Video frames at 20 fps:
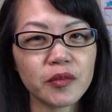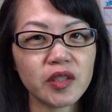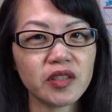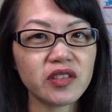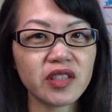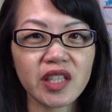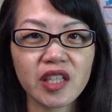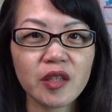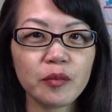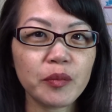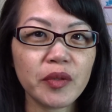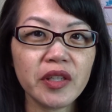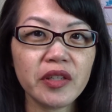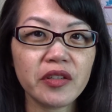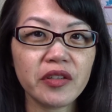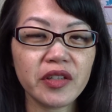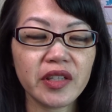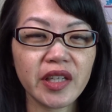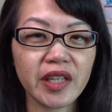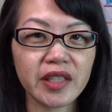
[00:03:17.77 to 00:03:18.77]
it's not gonna be
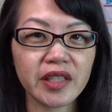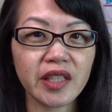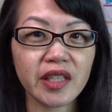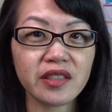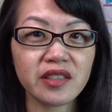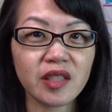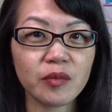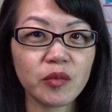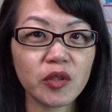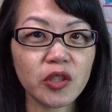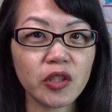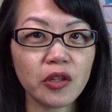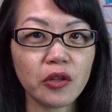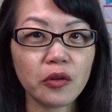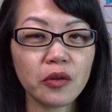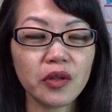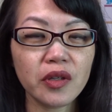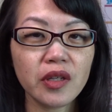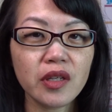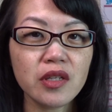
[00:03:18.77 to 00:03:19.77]
there again next time you
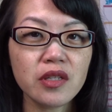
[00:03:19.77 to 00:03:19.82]
go.